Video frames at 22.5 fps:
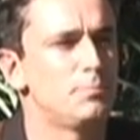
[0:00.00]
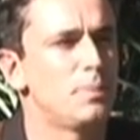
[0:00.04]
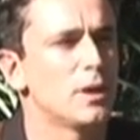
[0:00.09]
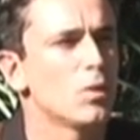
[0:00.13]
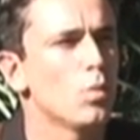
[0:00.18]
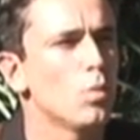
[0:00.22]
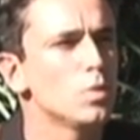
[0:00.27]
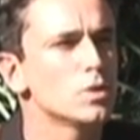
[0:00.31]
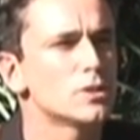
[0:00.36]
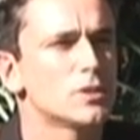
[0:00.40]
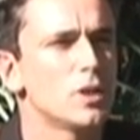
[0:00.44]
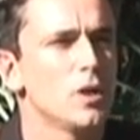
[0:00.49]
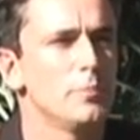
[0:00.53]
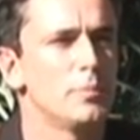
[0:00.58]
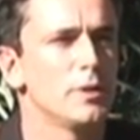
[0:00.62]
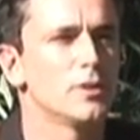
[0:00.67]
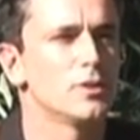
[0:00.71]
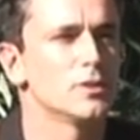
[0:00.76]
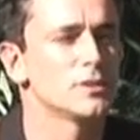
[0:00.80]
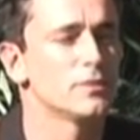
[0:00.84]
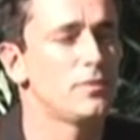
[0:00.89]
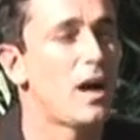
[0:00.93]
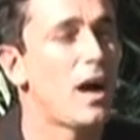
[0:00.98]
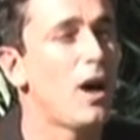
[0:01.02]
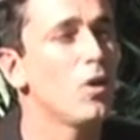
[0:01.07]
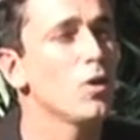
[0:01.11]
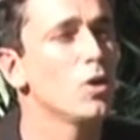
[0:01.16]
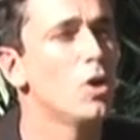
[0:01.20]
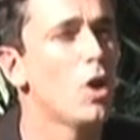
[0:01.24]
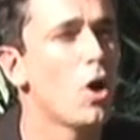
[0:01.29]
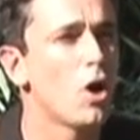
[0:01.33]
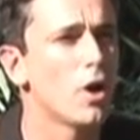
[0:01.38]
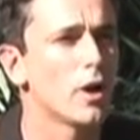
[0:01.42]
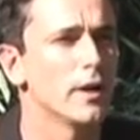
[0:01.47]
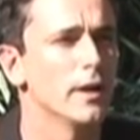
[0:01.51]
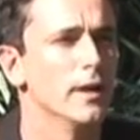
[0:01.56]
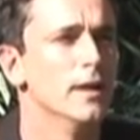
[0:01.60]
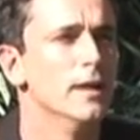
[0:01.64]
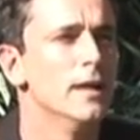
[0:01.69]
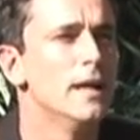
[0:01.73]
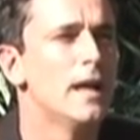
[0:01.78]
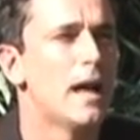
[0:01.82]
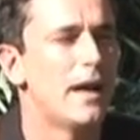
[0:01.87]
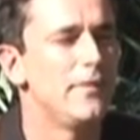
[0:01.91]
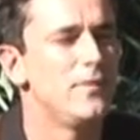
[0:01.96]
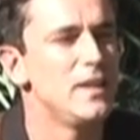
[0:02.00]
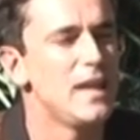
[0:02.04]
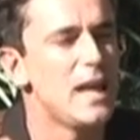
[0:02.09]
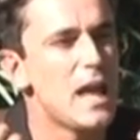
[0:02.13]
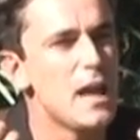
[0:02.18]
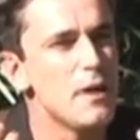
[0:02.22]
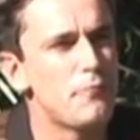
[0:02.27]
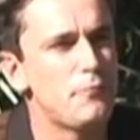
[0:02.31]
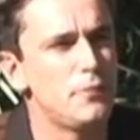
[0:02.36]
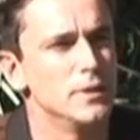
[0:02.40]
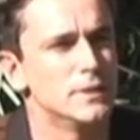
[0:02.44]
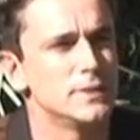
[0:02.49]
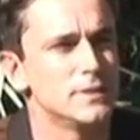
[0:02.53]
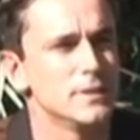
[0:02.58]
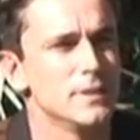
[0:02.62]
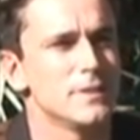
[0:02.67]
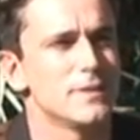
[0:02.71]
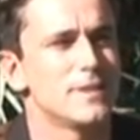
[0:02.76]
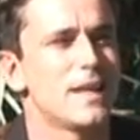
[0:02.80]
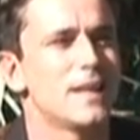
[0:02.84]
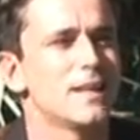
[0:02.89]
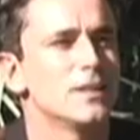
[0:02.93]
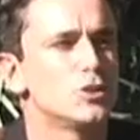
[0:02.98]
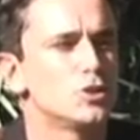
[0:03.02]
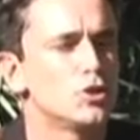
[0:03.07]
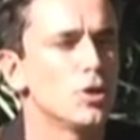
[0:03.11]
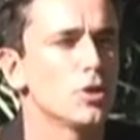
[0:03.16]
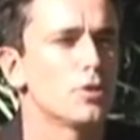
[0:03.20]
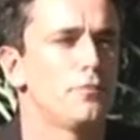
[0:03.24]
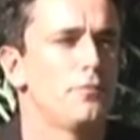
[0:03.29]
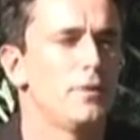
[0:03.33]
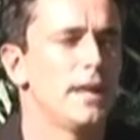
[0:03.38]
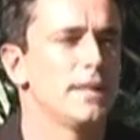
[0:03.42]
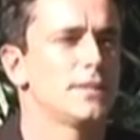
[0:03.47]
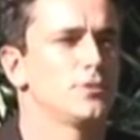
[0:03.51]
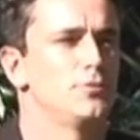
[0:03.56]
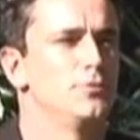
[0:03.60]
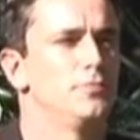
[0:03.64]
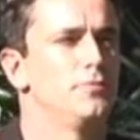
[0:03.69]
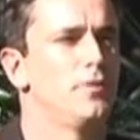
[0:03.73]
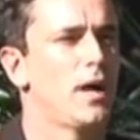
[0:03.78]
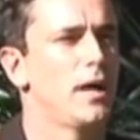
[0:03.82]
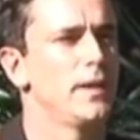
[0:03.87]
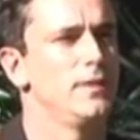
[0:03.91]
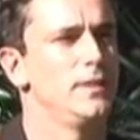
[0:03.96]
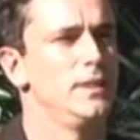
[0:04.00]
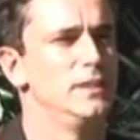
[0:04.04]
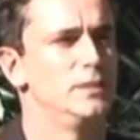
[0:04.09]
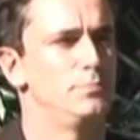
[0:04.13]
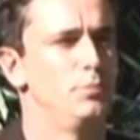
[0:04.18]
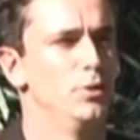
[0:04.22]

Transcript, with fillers: but also because of how long and the effort that it took for us to find these